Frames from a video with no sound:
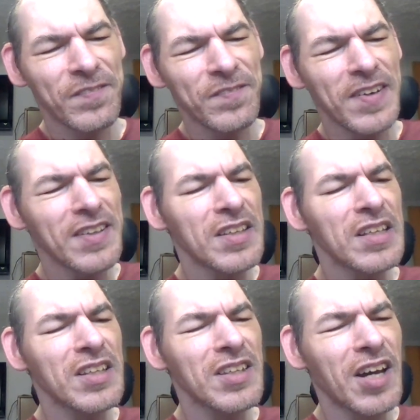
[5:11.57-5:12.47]
But
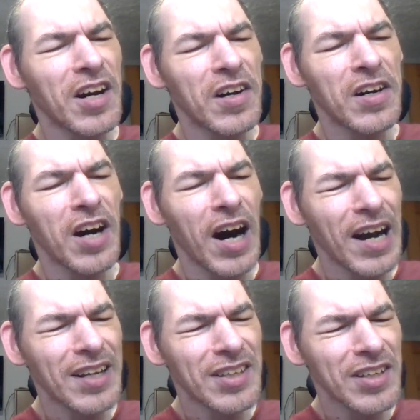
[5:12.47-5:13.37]
no,
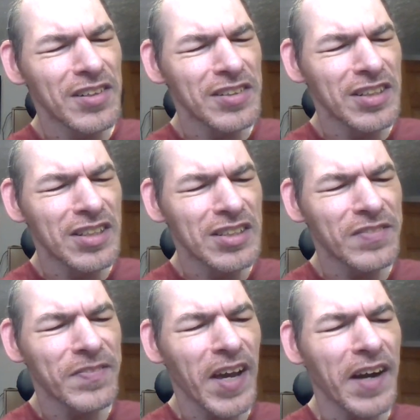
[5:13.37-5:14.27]
I do
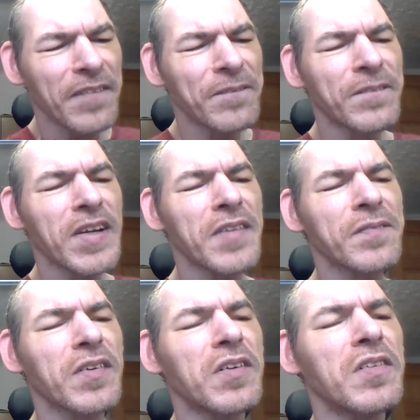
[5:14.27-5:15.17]
respect
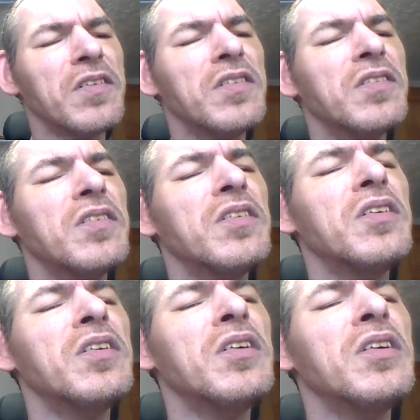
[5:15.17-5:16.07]
people.
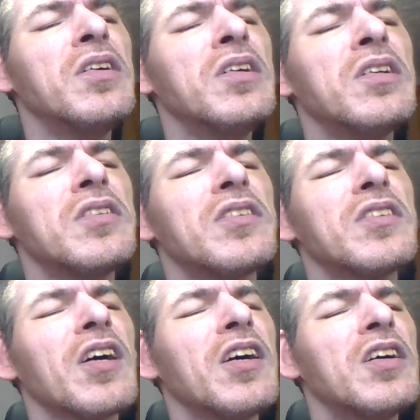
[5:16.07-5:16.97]

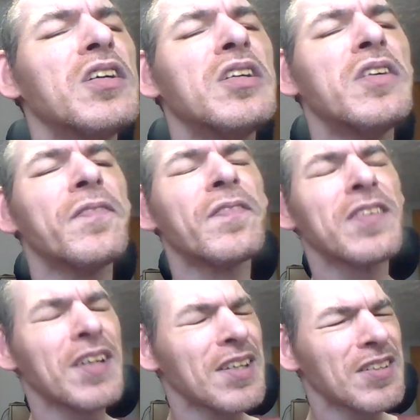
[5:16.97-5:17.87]
So
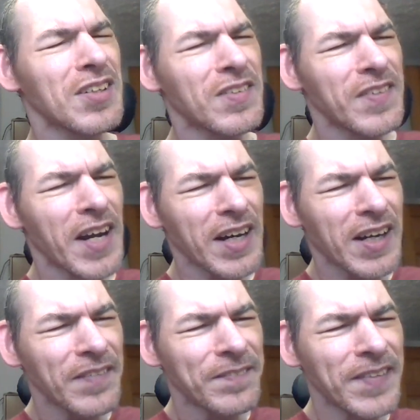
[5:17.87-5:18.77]
please
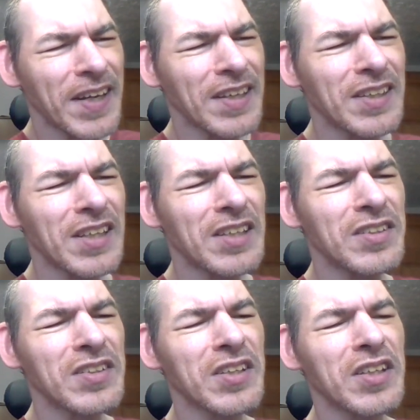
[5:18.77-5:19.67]
recommend
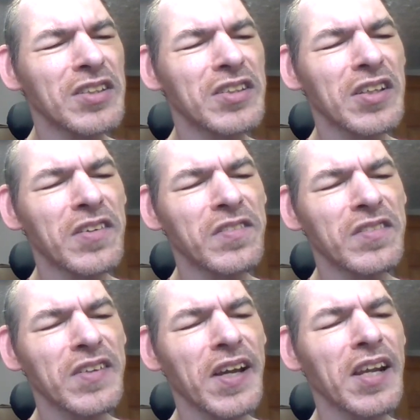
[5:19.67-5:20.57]
this YouTube
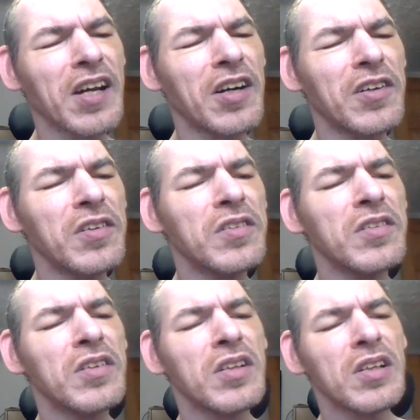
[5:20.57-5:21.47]
channel
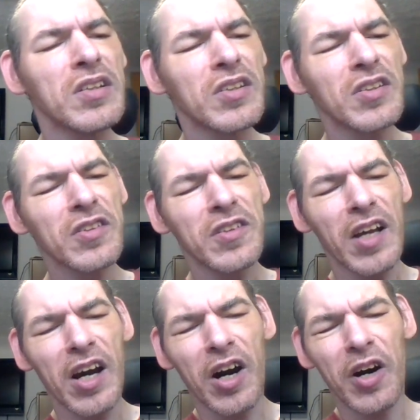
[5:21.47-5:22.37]
to
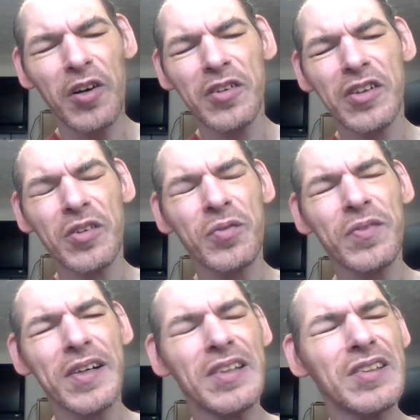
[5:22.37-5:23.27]
all your
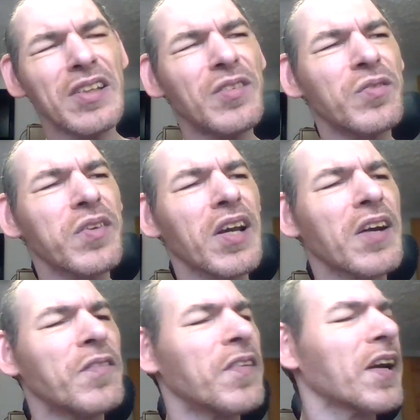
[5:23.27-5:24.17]
friends and
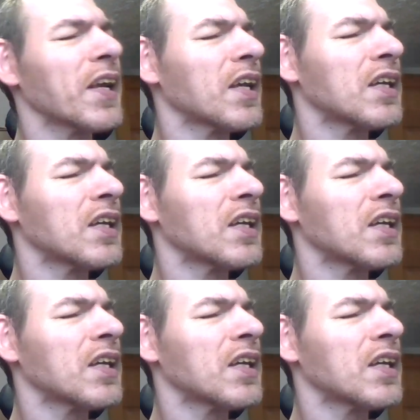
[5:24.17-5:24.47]
family.